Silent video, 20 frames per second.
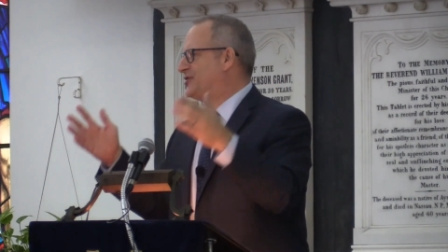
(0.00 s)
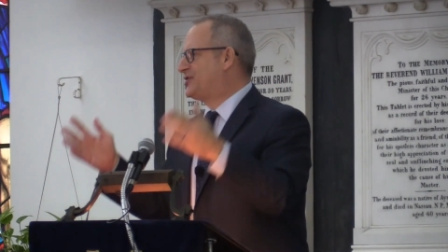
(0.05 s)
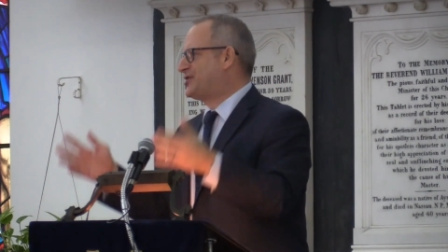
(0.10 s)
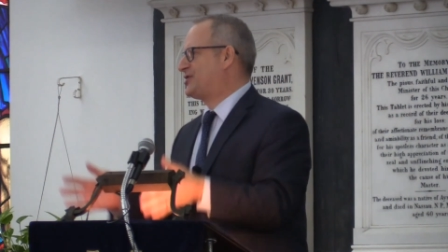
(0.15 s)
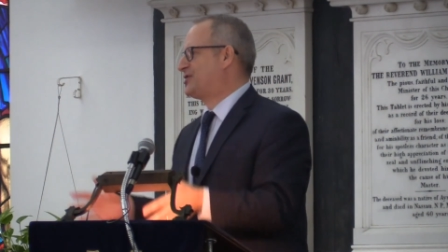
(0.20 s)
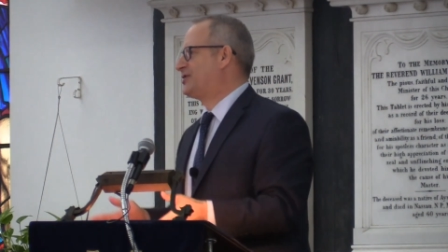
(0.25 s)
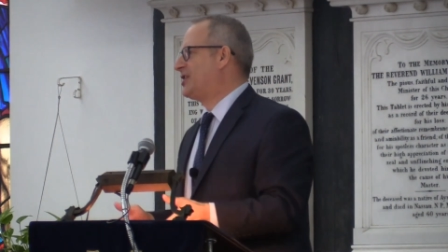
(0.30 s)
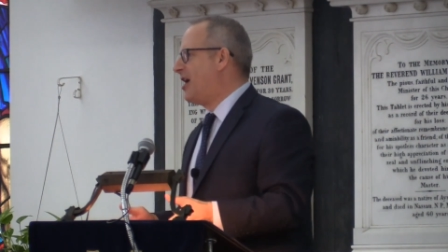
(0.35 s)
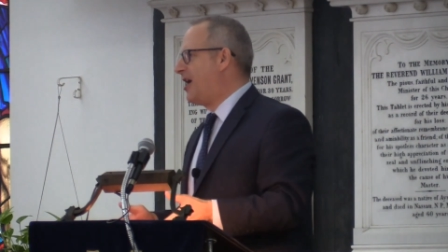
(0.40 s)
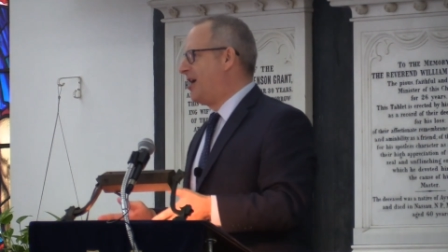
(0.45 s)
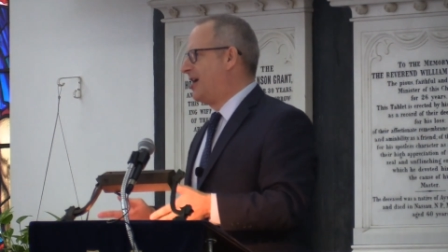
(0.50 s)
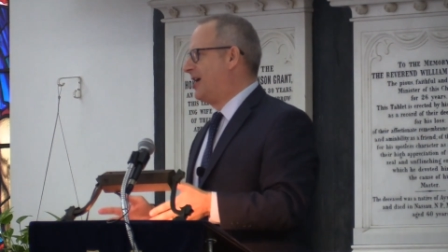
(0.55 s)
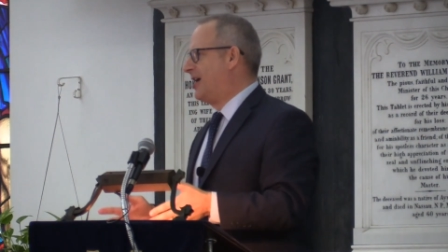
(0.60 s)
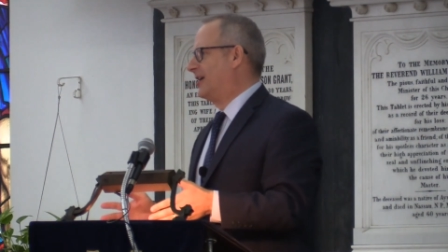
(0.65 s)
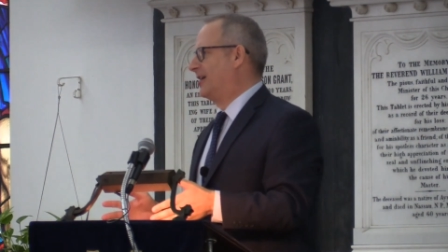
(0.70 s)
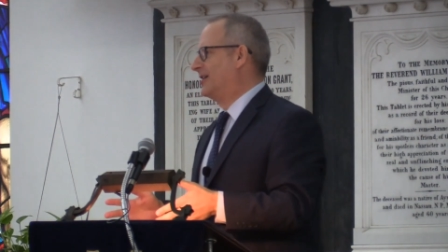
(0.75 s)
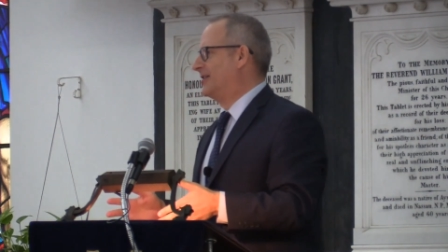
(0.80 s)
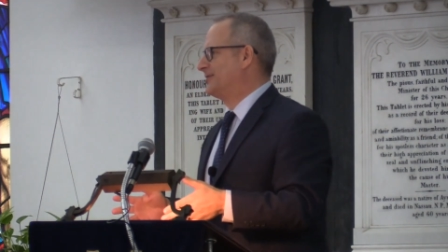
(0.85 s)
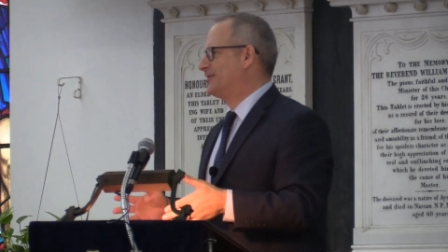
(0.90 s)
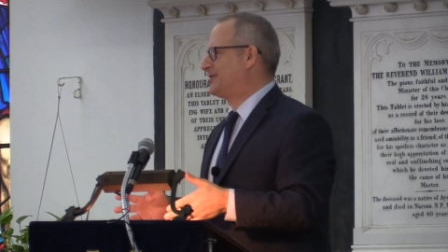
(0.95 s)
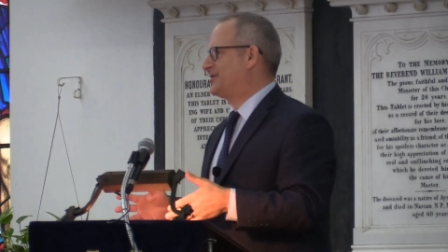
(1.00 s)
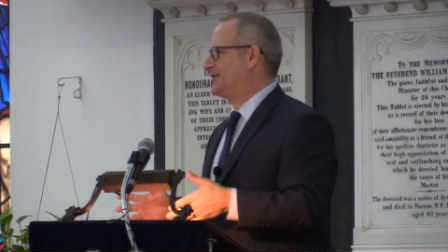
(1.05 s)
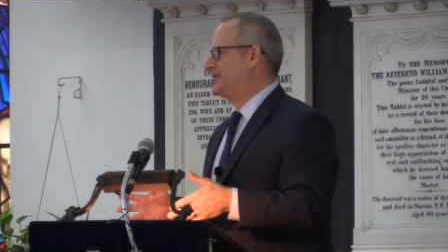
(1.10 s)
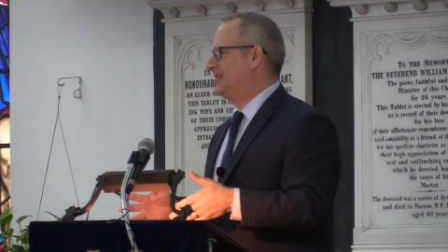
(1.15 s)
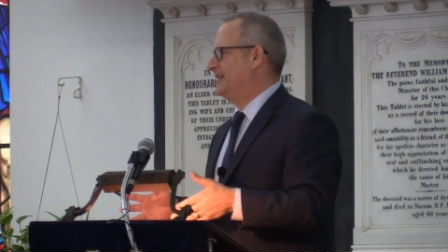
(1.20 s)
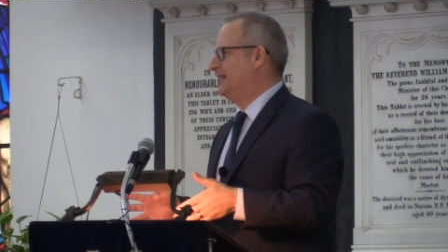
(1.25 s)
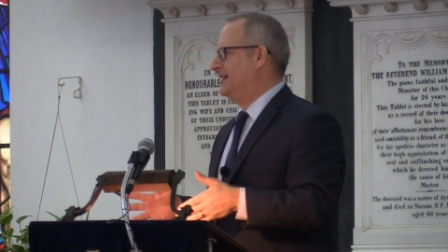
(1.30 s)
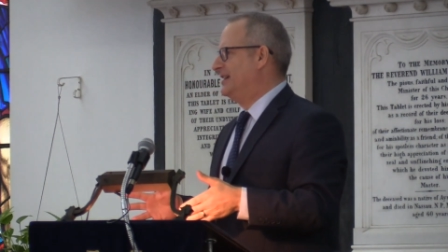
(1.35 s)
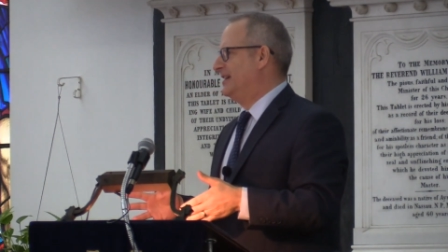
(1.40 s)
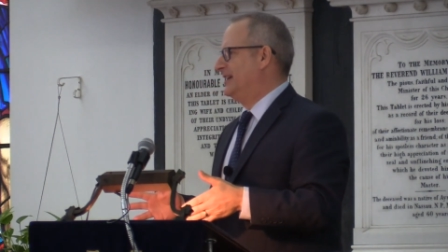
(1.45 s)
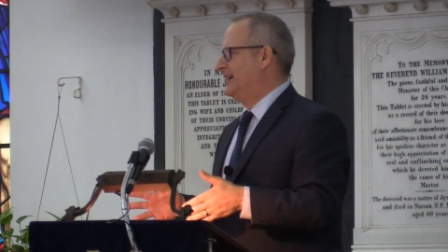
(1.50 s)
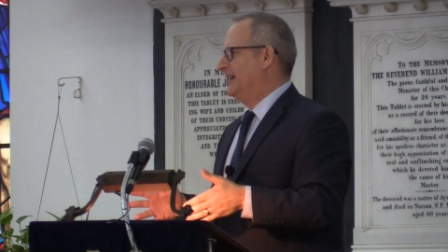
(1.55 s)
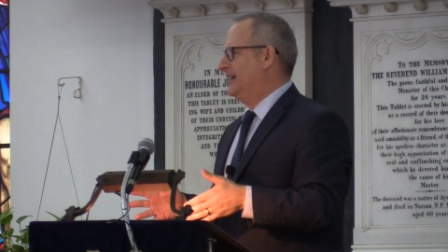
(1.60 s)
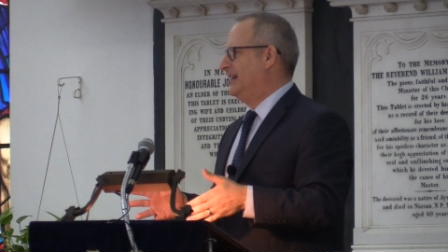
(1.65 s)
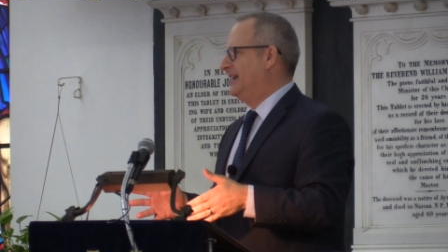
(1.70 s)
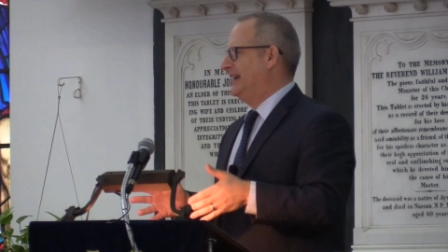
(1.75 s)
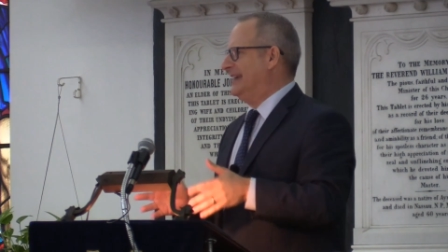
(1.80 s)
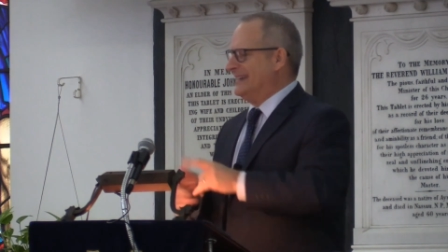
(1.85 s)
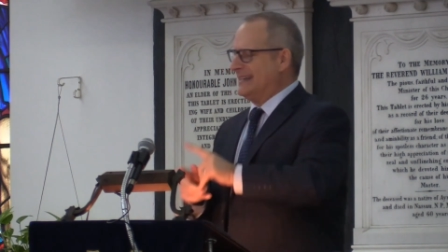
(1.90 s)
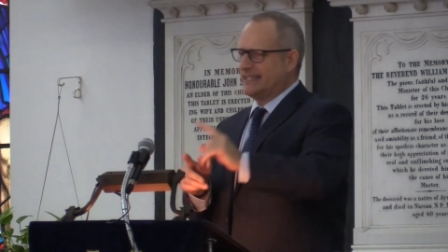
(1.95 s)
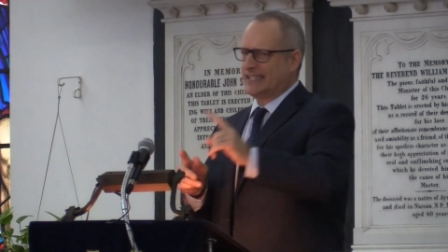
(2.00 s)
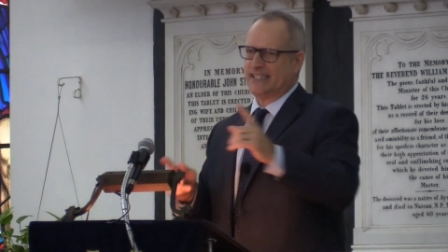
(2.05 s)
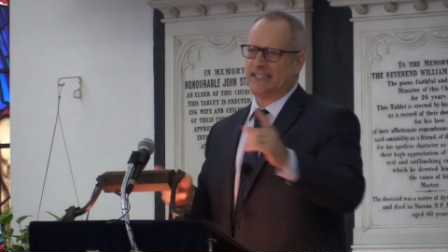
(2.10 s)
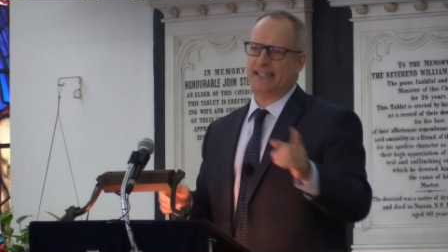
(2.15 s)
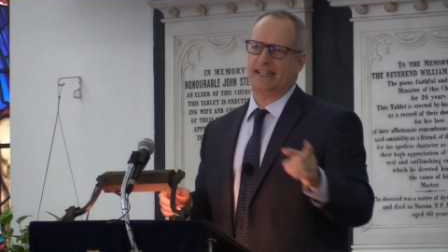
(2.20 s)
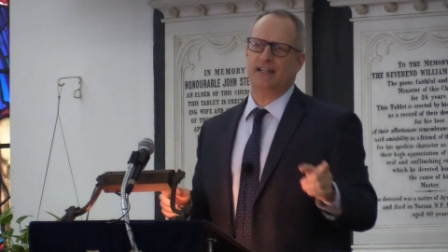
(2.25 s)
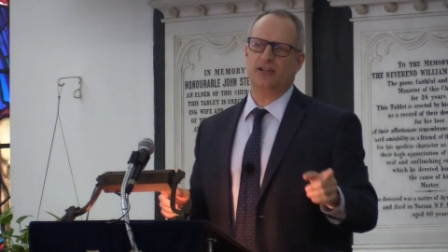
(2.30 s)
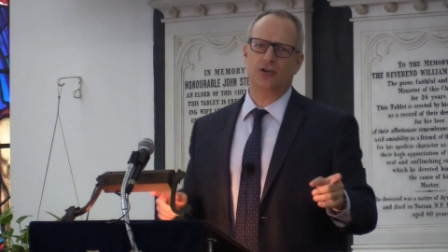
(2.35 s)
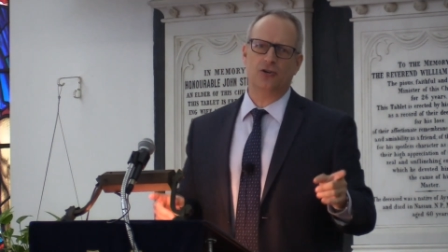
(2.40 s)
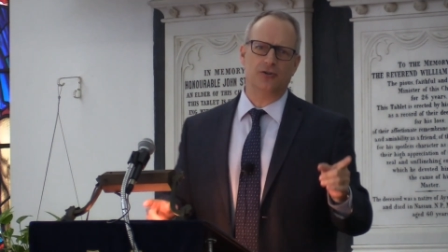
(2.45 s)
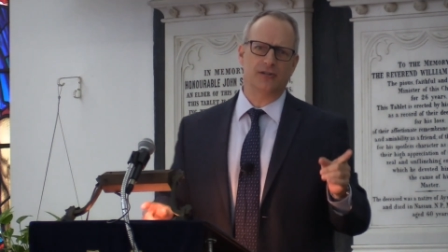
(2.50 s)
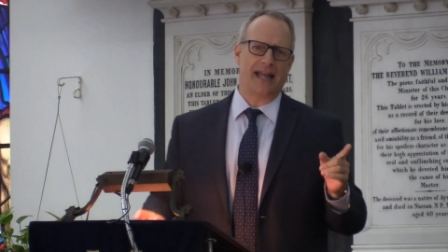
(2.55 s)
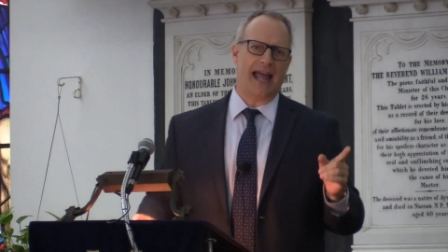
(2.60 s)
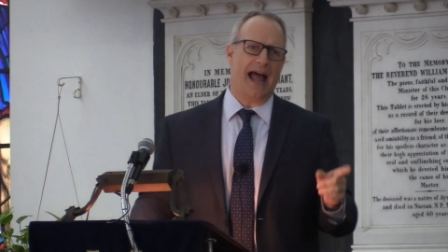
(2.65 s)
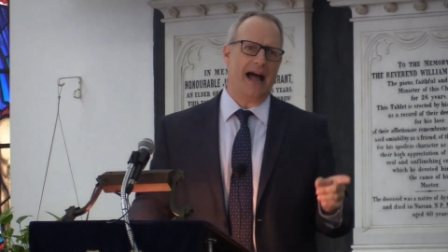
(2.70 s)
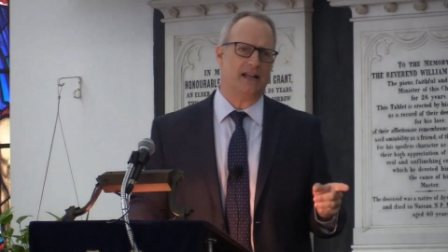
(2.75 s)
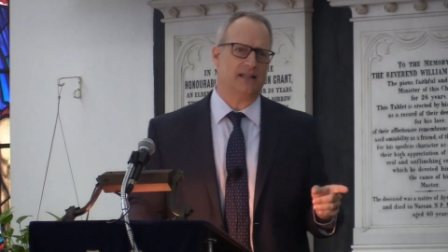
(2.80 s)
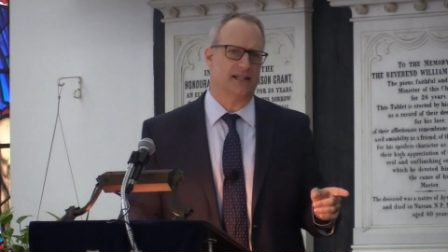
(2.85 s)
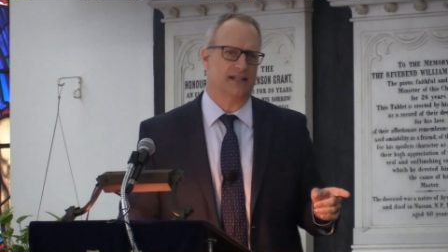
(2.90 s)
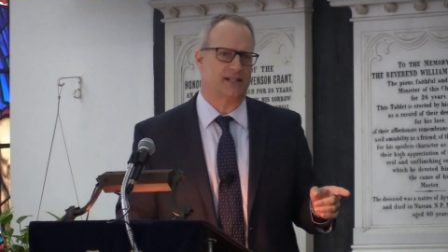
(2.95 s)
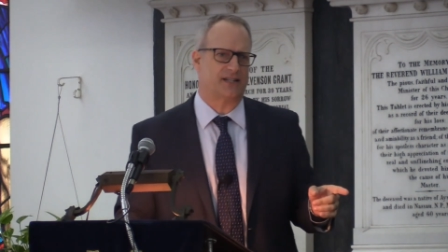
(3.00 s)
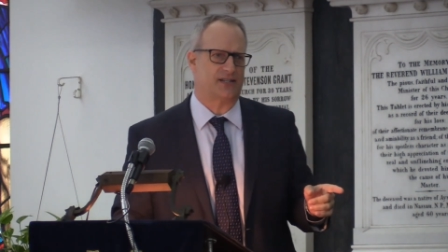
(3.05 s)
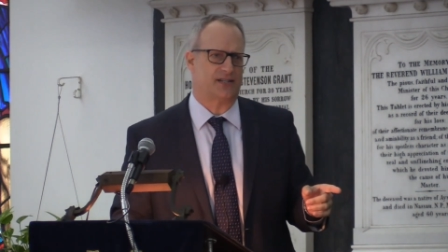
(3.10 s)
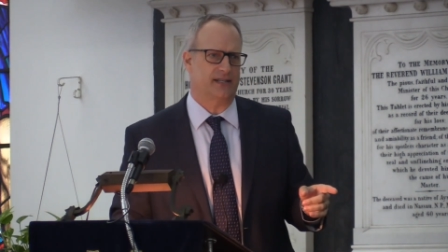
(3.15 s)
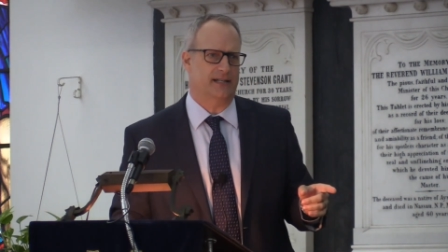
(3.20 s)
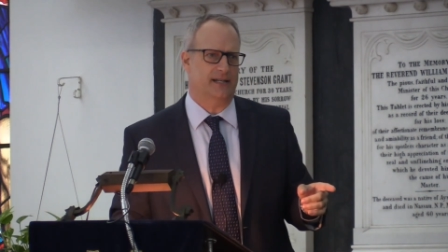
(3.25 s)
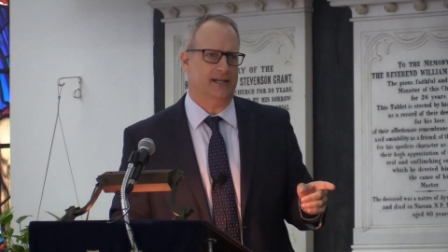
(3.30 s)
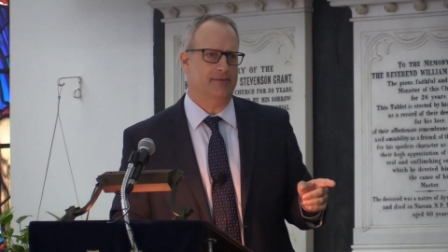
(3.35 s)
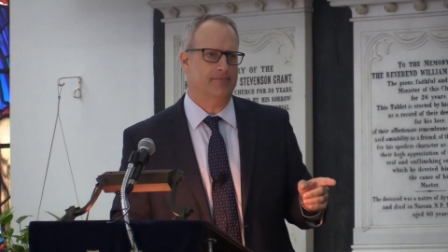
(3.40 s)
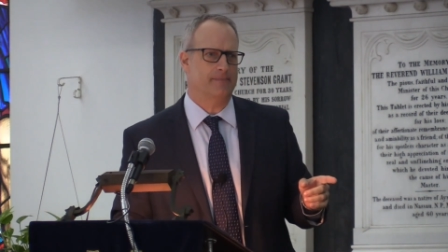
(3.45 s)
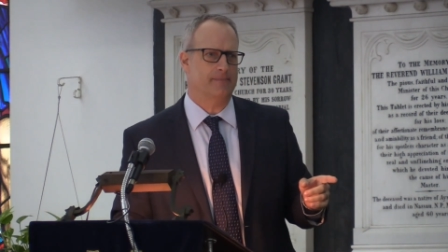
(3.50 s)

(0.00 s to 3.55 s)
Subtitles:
stars in a single galaxy